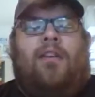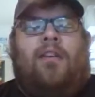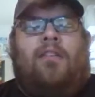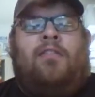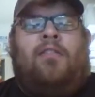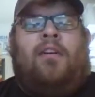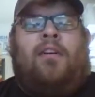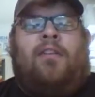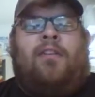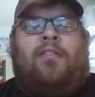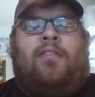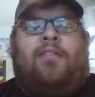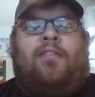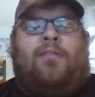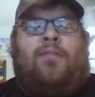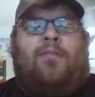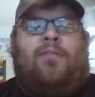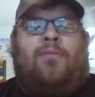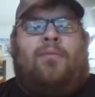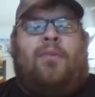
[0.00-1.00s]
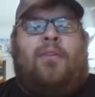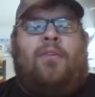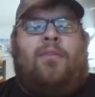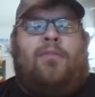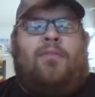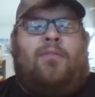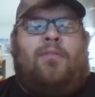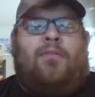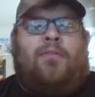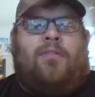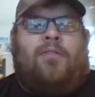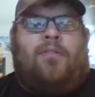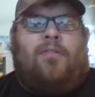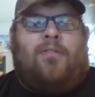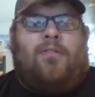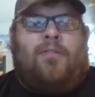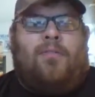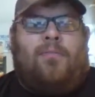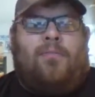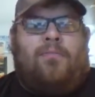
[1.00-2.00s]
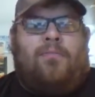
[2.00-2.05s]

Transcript: targeted towards Windows users,